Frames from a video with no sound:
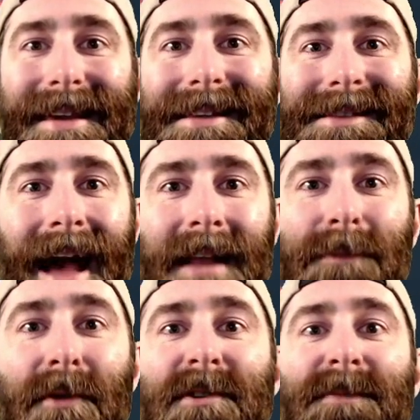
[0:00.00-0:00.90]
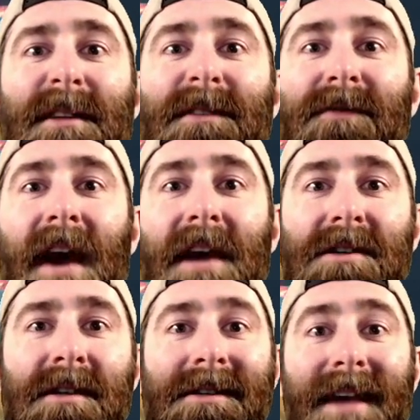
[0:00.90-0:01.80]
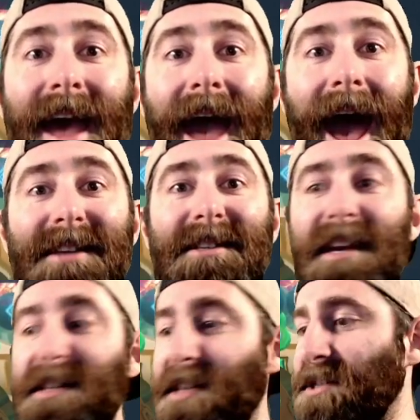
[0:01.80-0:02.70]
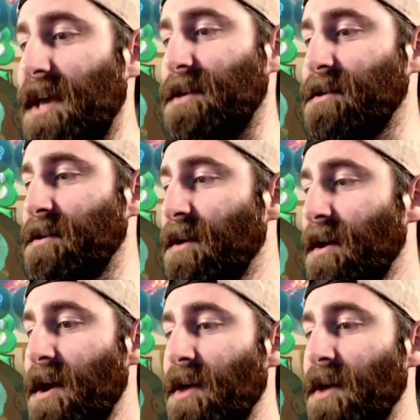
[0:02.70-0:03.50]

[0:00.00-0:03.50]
the exact build specifications as he suggested.